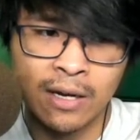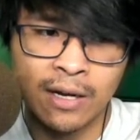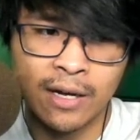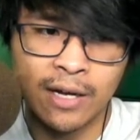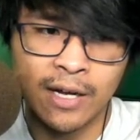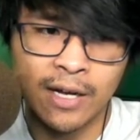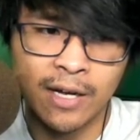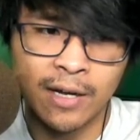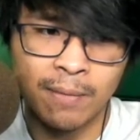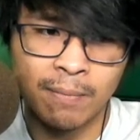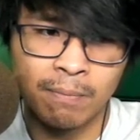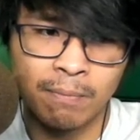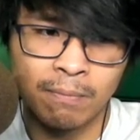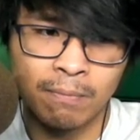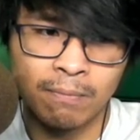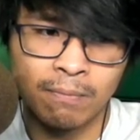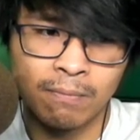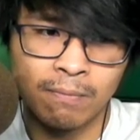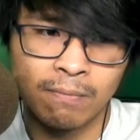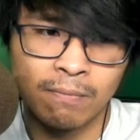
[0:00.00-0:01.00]

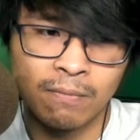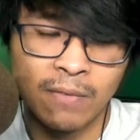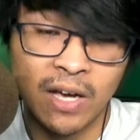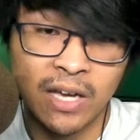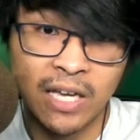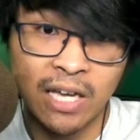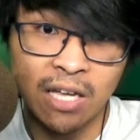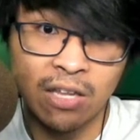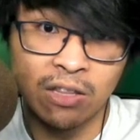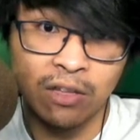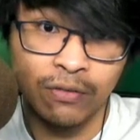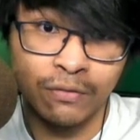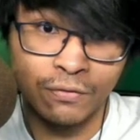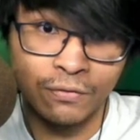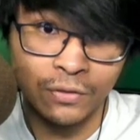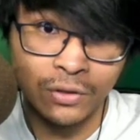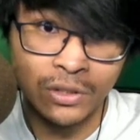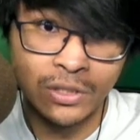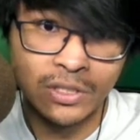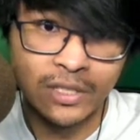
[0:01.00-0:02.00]
again, the
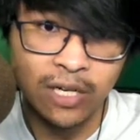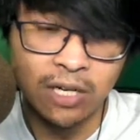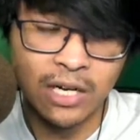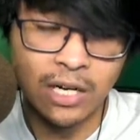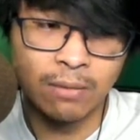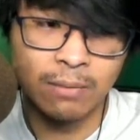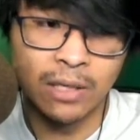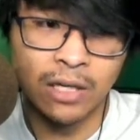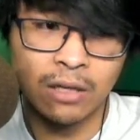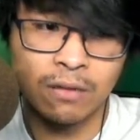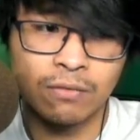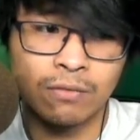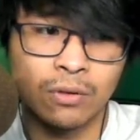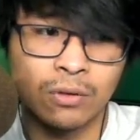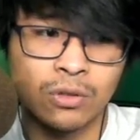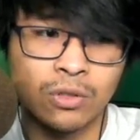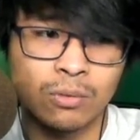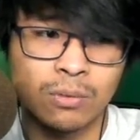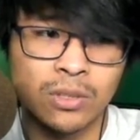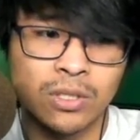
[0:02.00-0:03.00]
first dynamic
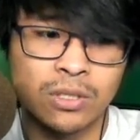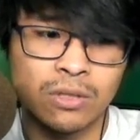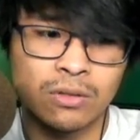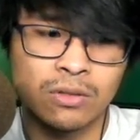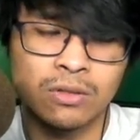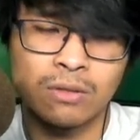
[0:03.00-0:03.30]
headphones was